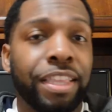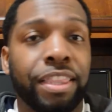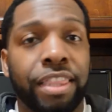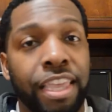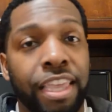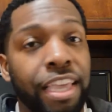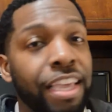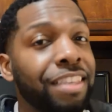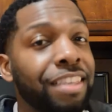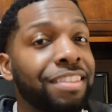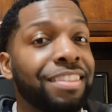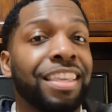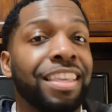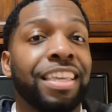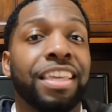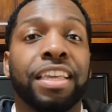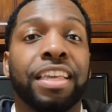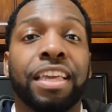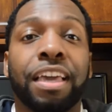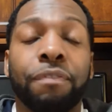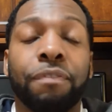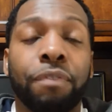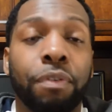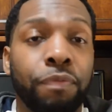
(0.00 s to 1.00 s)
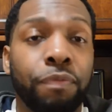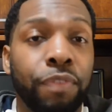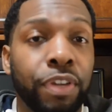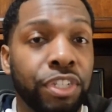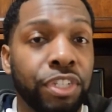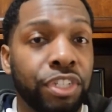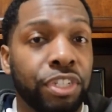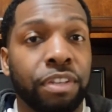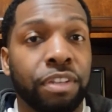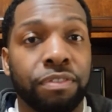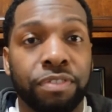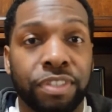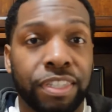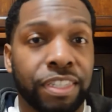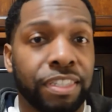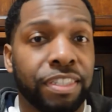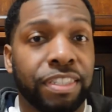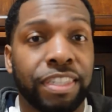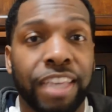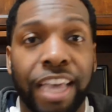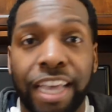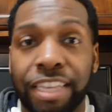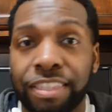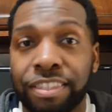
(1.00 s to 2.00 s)
things, thinking of a vision of
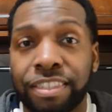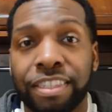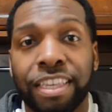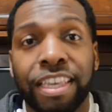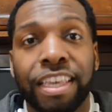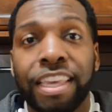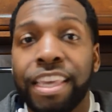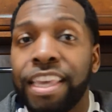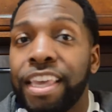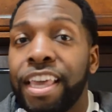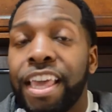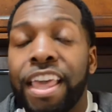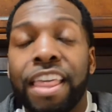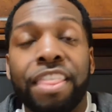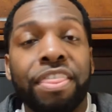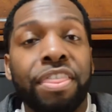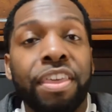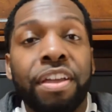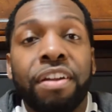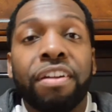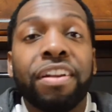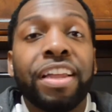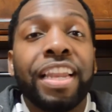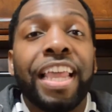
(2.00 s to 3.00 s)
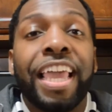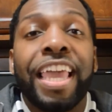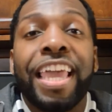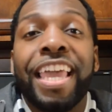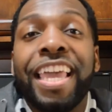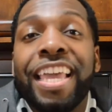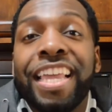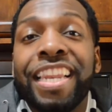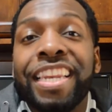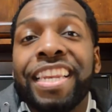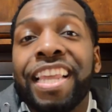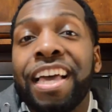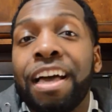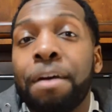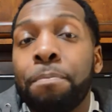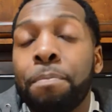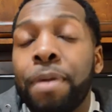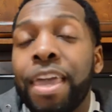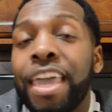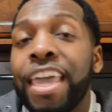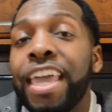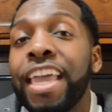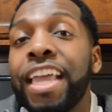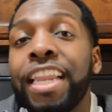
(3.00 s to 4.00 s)
success, they're going to end
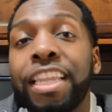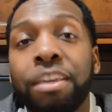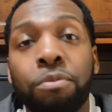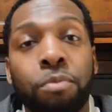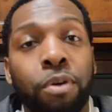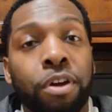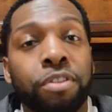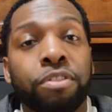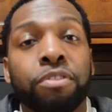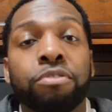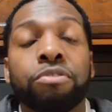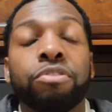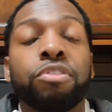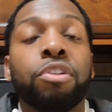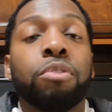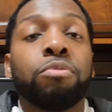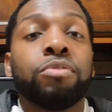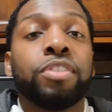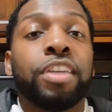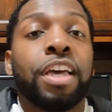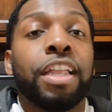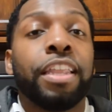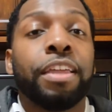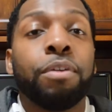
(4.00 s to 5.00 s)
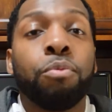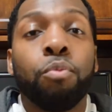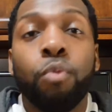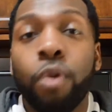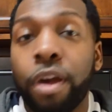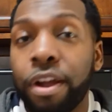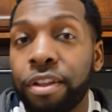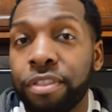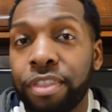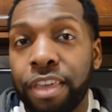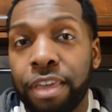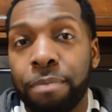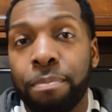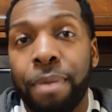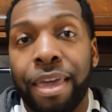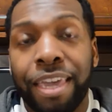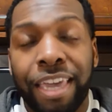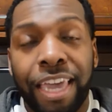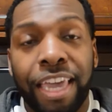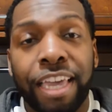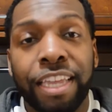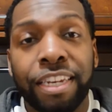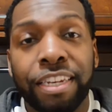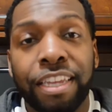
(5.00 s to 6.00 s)
up anywhere. There's no telling where they may
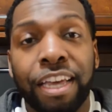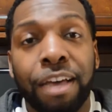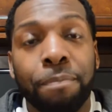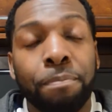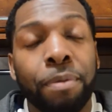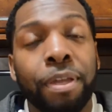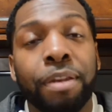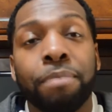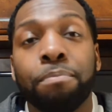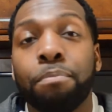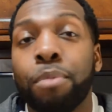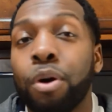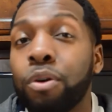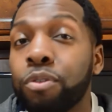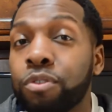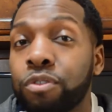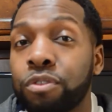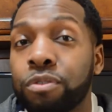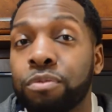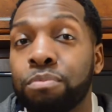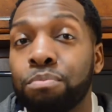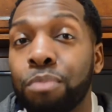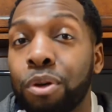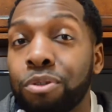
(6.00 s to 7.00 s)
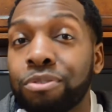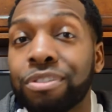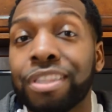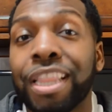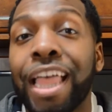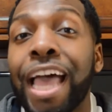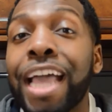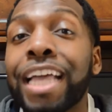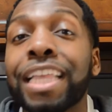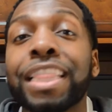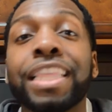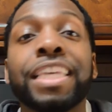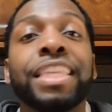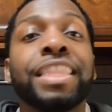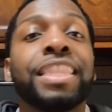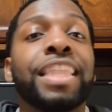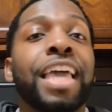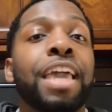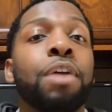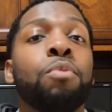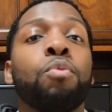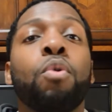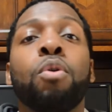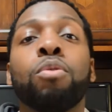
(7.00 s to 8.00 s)
end up. And most, most likely
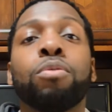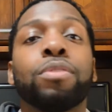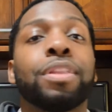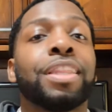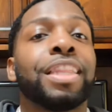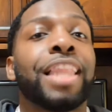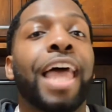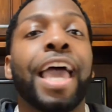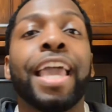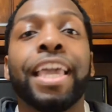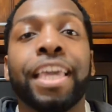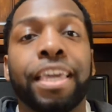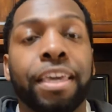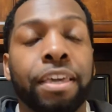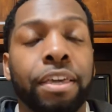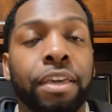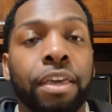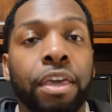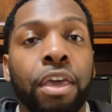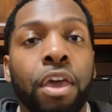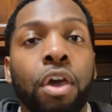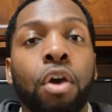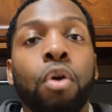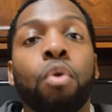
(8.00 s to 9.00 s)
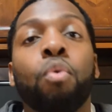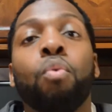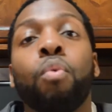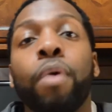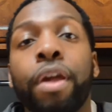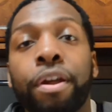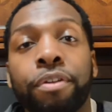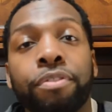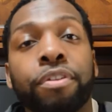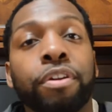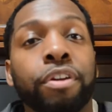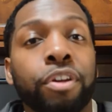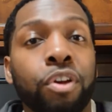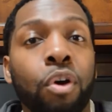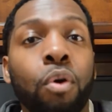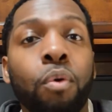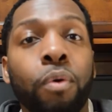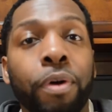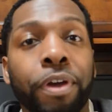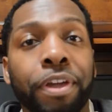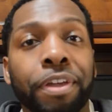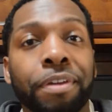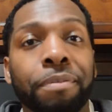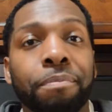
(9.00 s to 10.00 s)
they won't like where they're
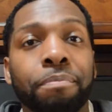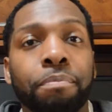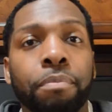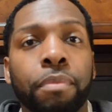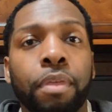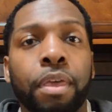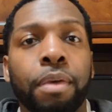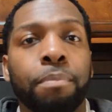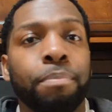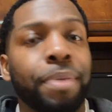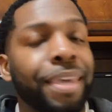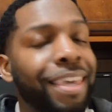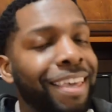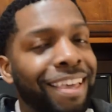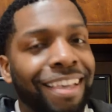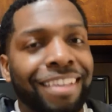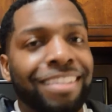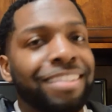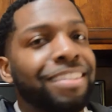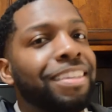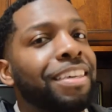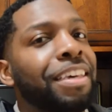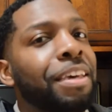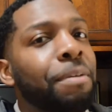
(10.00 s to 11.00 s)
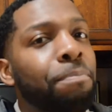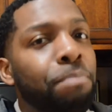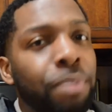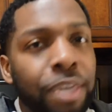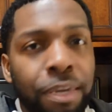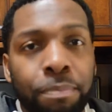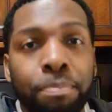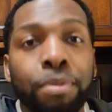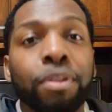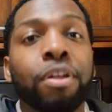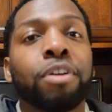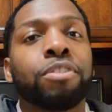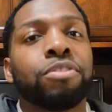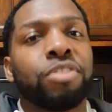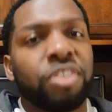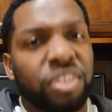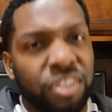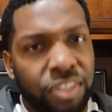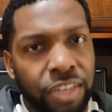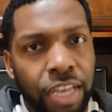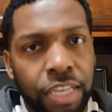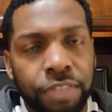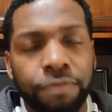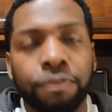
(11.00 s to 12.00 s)
going because people are
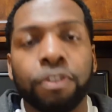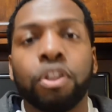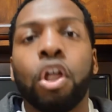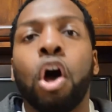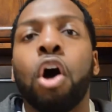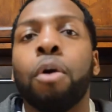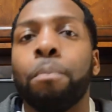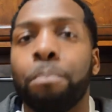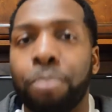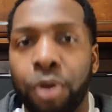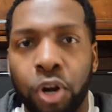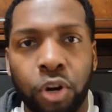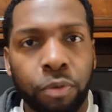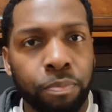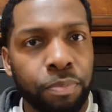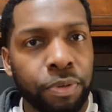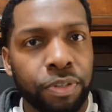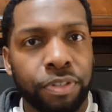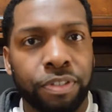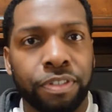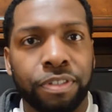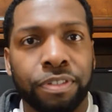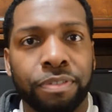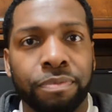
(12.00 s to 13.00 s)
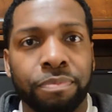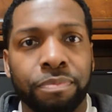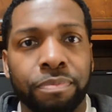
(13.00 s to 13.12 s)
successful on purpose.